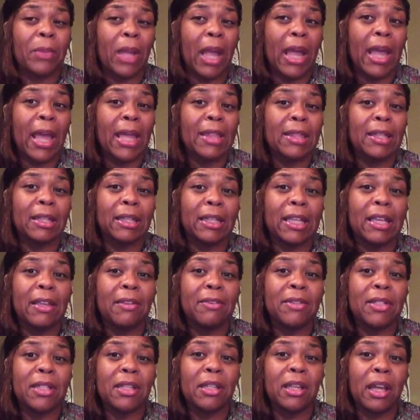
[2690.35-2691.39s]
I add the
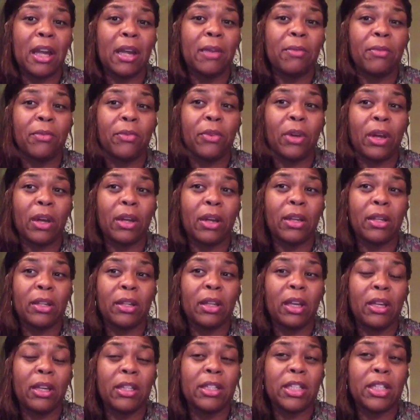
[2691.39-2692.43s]
leaves. I
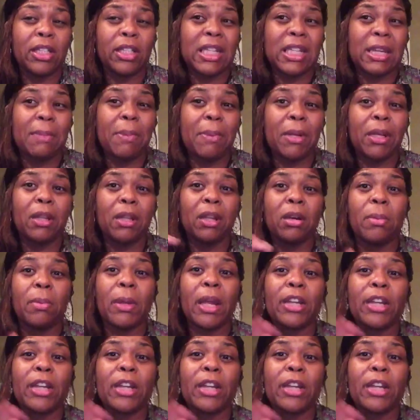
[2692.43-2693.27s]
steep it a little bit.